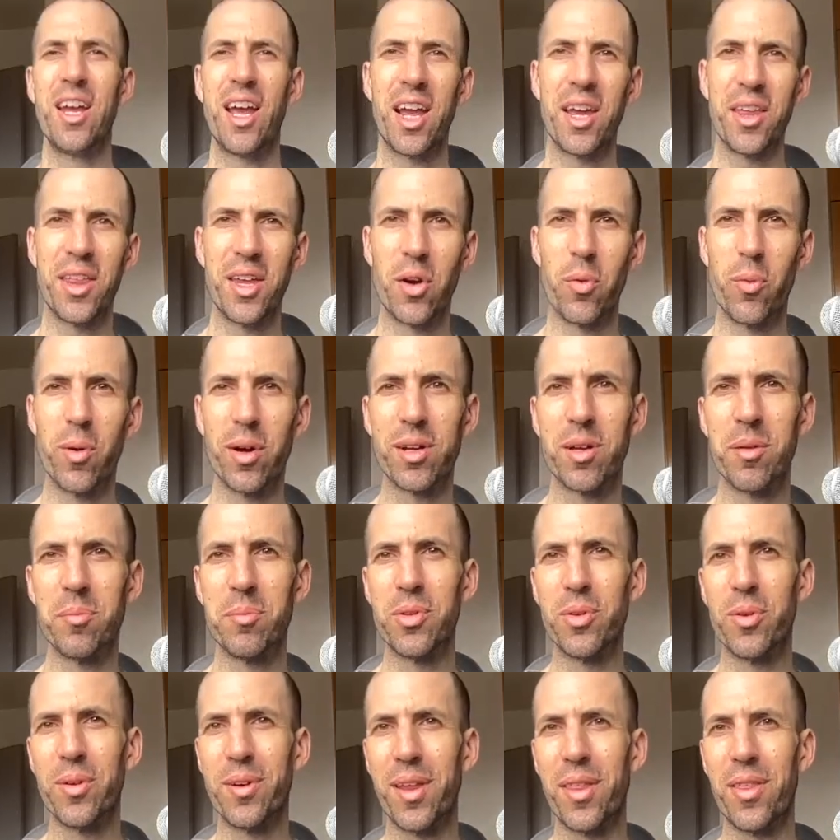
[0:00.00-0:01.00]
Hey there, welcome to
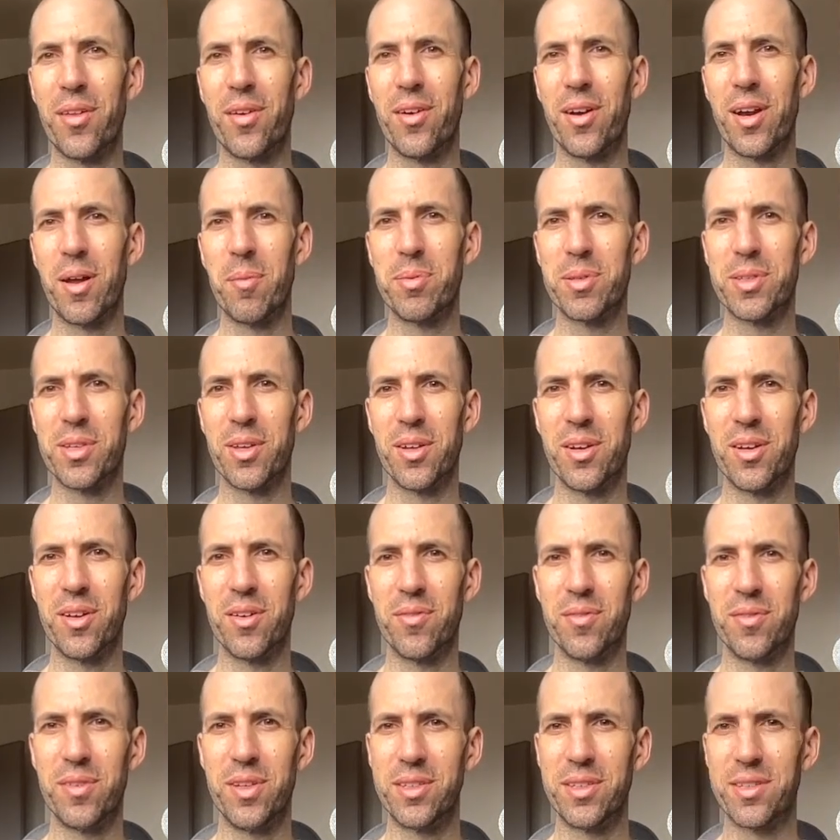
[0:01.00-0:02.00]
another episode
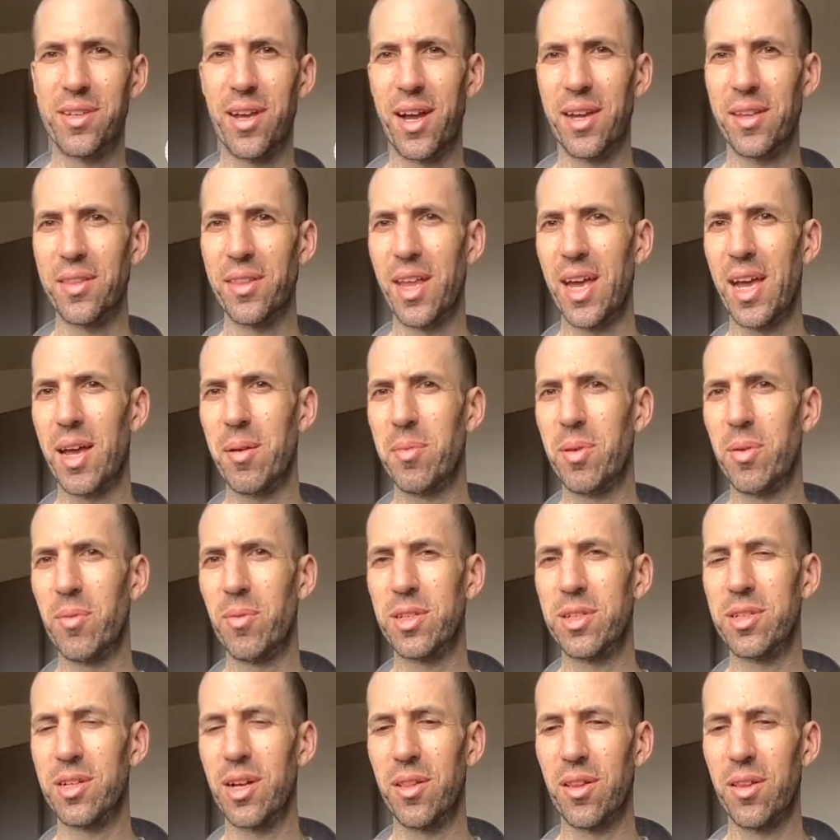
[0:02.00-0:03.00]
of Design Lab, in
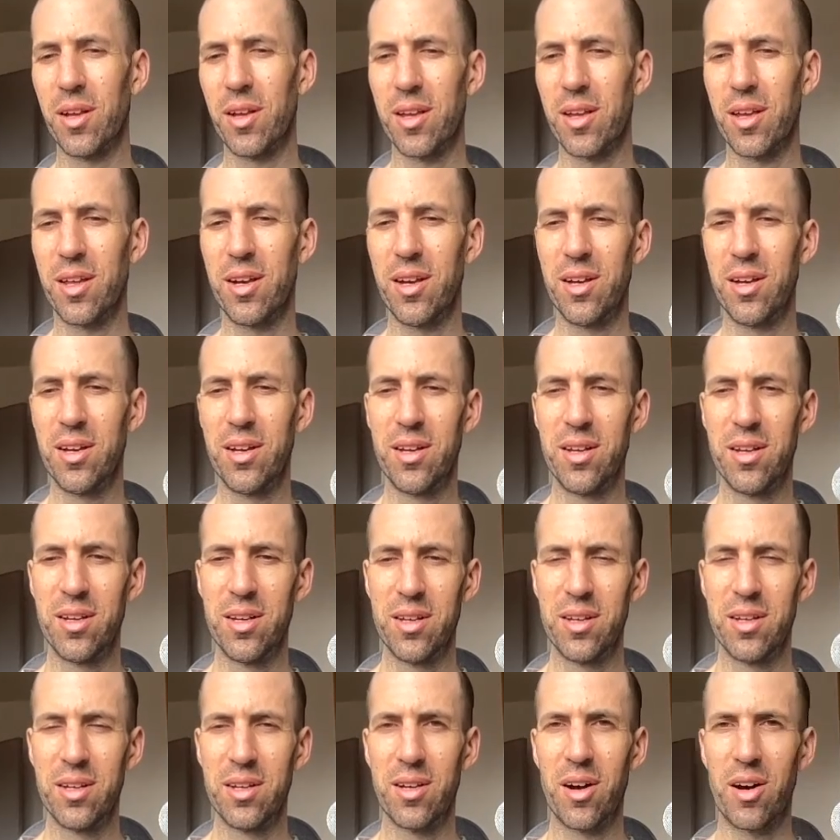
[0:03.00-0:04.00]
which I look at
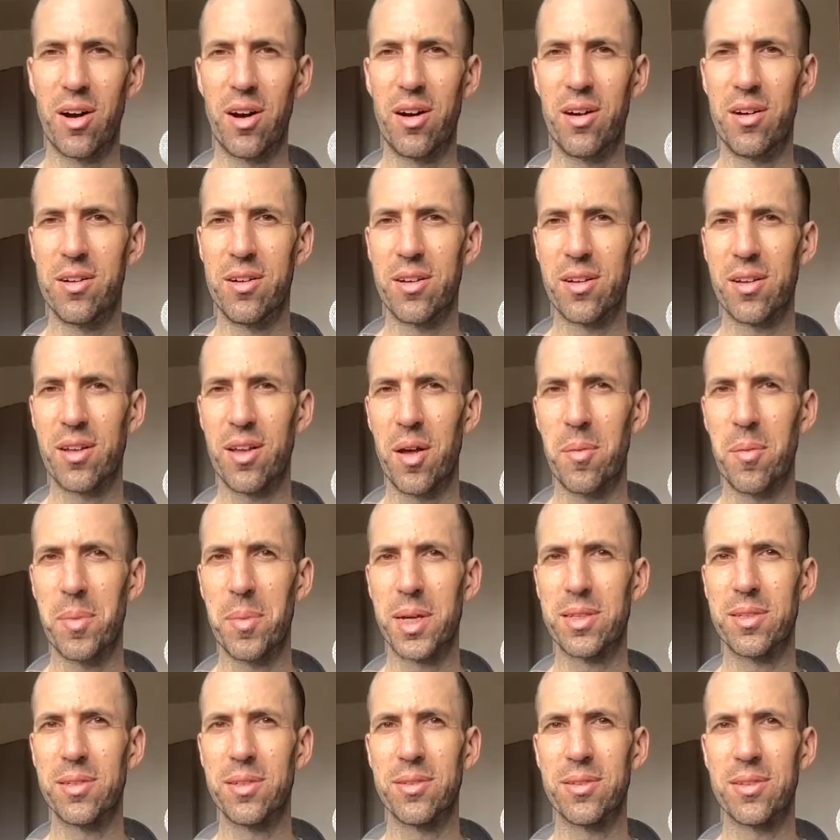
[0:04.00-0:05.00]
art and
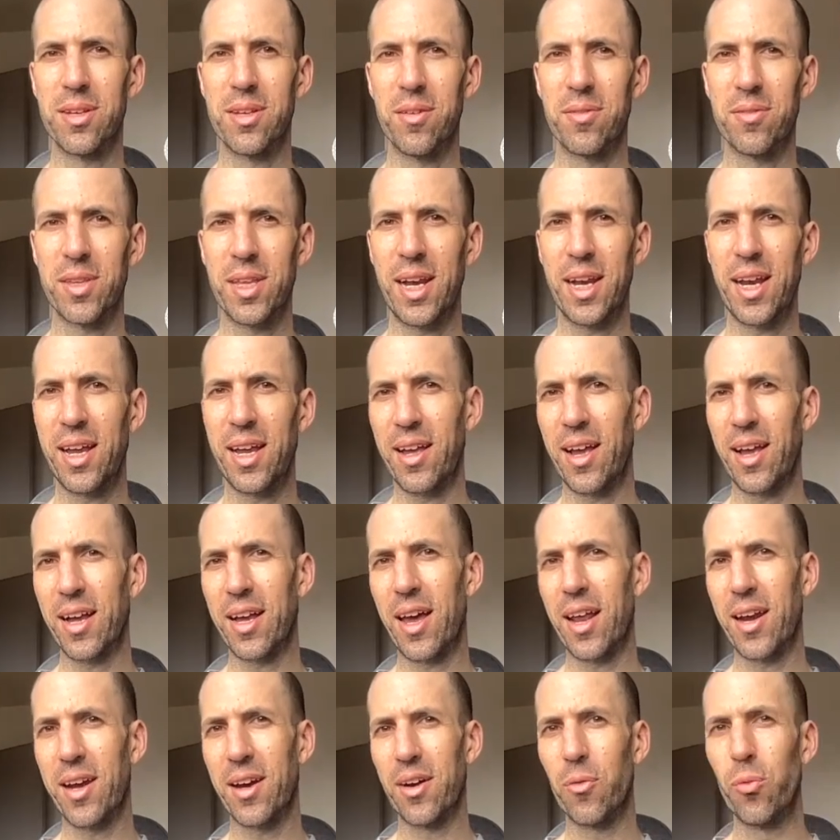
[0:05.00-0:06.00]
comics and stuff. Today, I
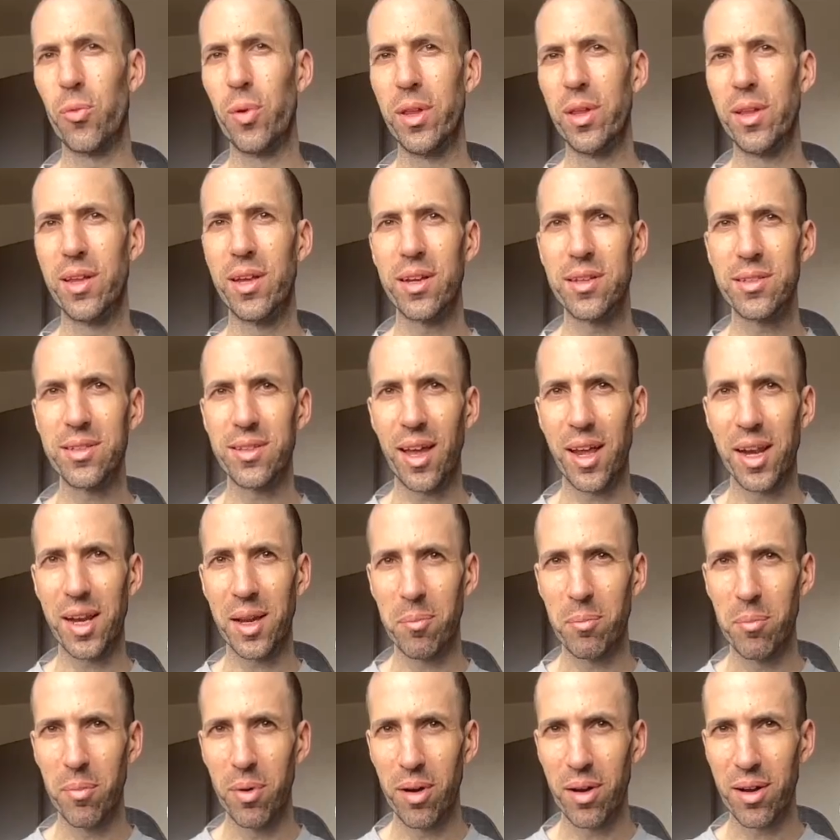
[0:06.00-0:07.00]
got a really
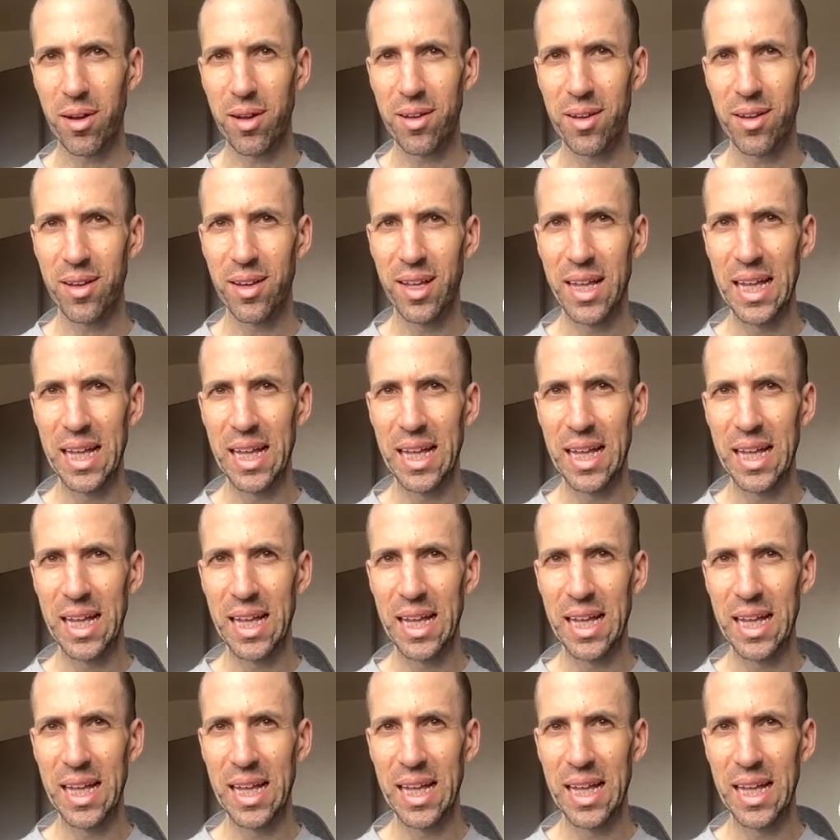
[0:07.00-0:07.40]
exciting book.